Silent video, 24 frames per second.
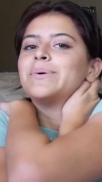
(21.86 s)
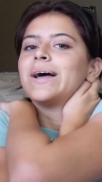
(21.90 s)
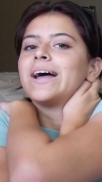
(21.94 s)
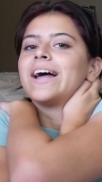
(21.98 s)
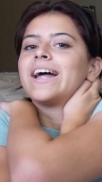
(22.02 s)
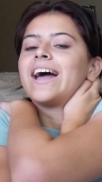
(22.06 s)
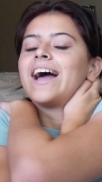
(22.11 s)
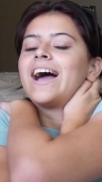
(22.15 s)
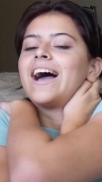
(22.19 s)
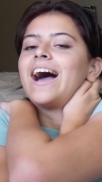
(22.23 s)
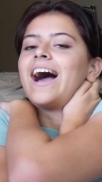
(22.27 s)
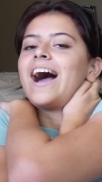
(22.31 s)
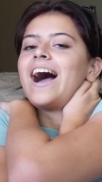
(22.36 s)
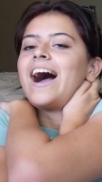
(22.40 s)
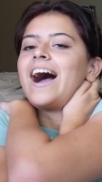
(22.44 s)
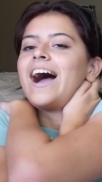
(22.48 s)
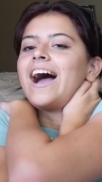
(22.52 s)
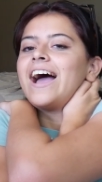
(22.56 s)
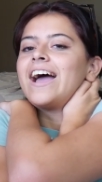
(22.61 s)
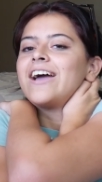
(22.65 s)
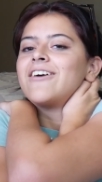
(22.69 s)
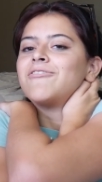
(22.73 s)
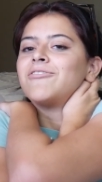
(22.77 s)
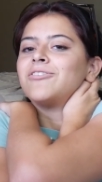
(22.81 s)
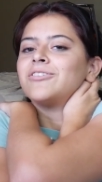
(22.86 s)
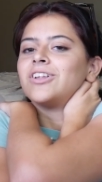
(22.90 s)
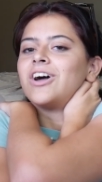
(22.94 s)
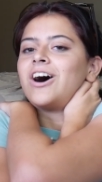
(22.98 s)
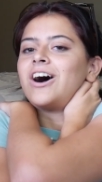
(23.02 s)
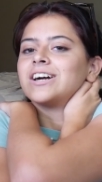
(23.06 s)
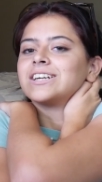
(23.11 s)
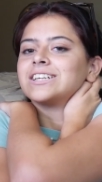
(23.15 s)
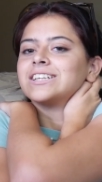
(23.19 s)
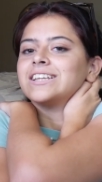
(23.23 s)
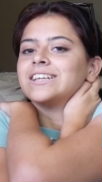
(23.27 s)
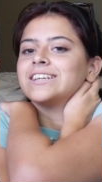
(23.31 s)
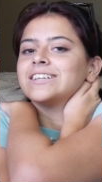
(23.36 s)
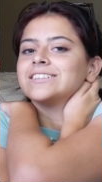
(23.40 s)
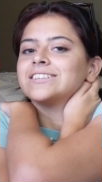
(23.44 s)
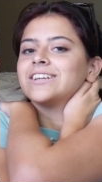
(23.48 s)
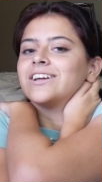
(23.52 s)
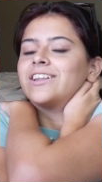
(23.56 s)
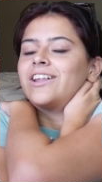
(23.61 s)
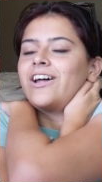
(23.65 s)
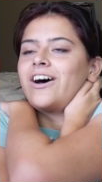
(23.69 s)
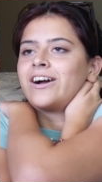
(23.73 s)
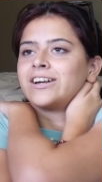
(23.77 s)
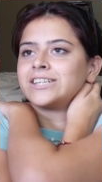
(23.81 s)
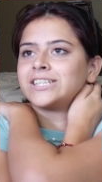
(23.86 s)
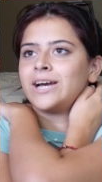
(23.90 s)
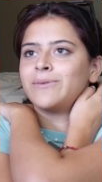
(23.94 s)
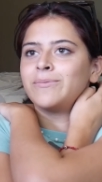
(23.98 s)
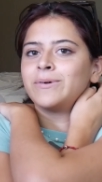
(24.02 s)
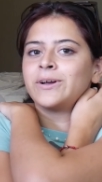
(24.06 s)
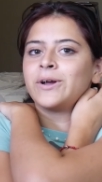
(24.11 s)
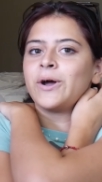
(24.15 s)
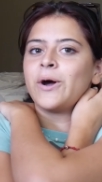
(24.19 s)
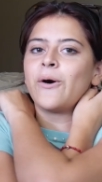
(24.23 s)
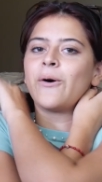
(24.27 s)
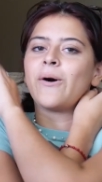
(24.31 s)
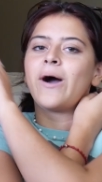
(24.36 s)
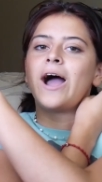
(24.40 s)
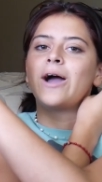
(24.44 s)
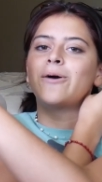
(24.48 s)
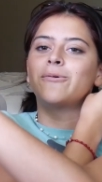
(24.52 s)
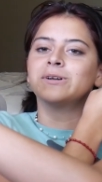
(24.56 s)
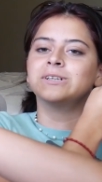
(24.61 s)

But I vlogged this a long time ago. I